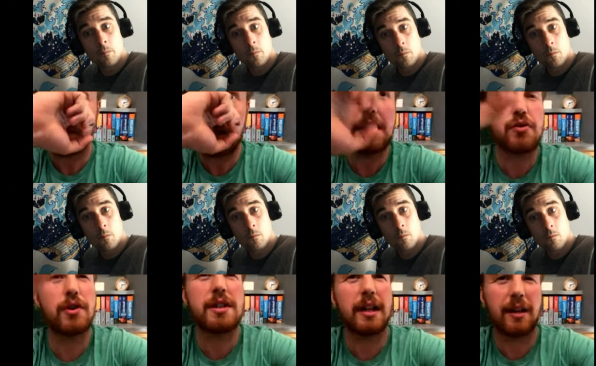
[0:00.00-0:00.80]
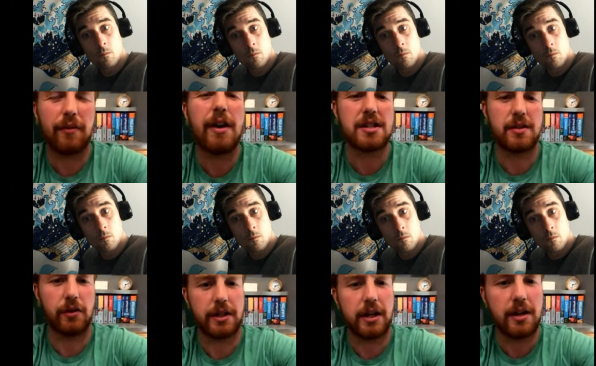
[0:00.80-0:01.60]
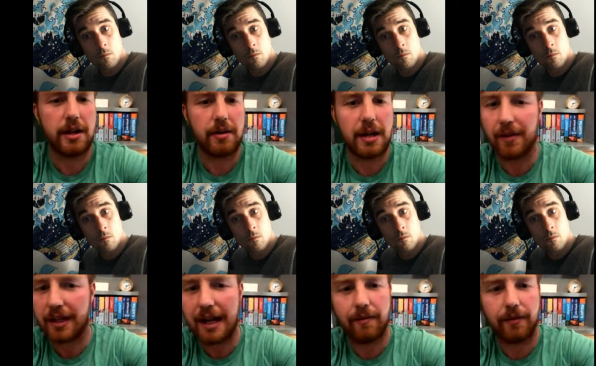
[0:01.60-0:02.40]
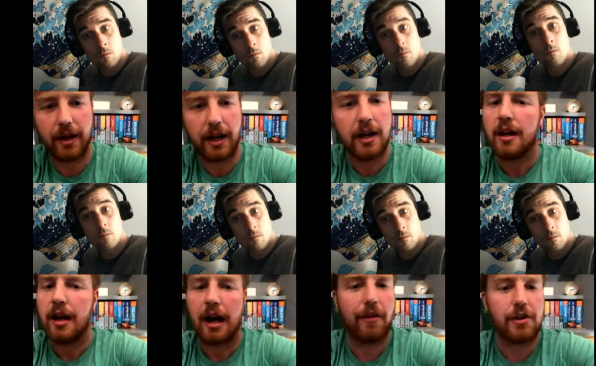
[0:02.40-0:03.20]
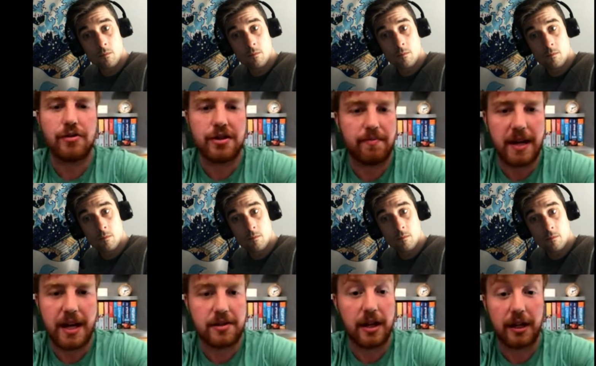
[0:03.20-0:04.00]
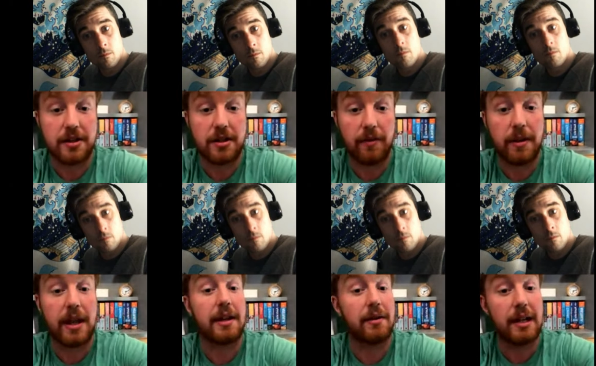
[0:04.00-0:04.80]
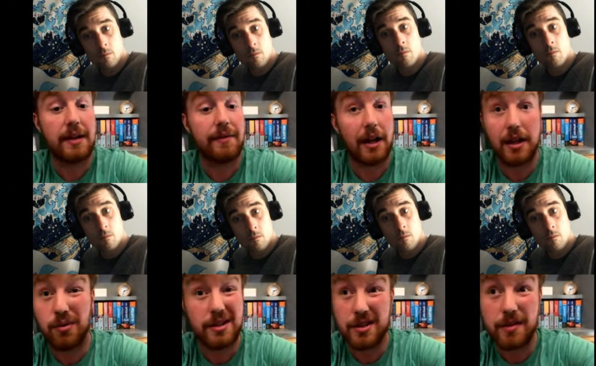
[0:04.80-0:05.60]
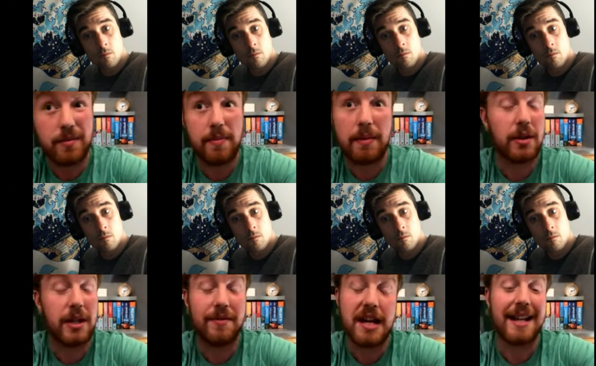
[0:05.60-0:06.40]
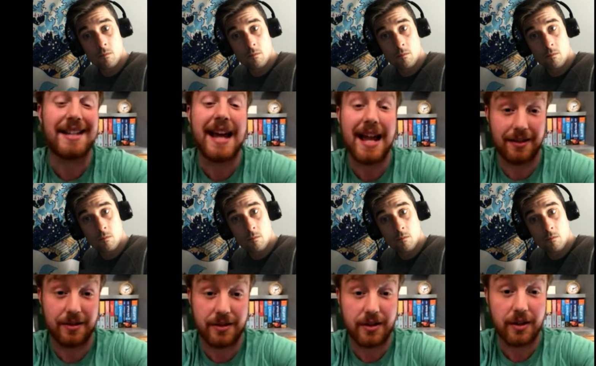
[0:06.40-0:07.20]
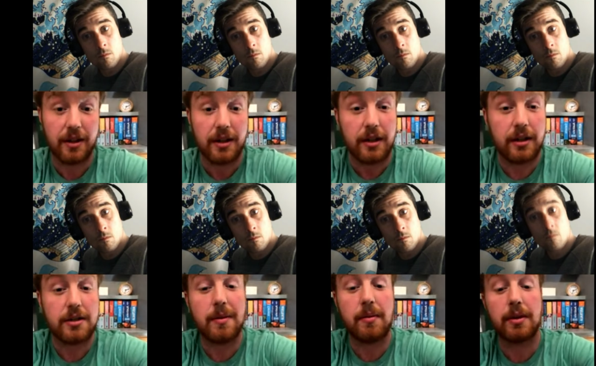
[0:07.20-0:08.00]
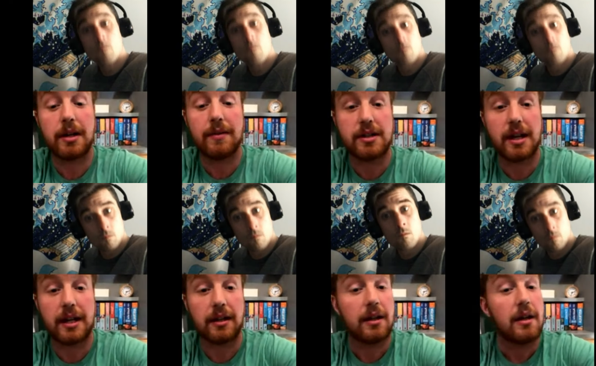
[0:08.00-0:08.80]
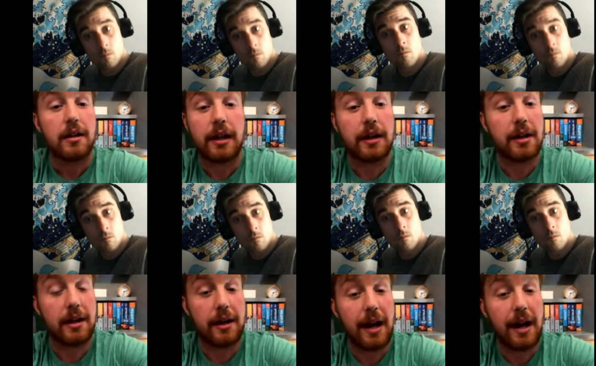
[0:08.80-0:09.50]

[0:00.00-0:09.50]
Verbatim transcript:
Speaker 1: They treat it like a festival. You know, they would have a campfire have hundreds of beers and that kind of stuff, but then they would leave and they wouldn't some of the people would even take their tents you know, some people wouldn't even take. They they would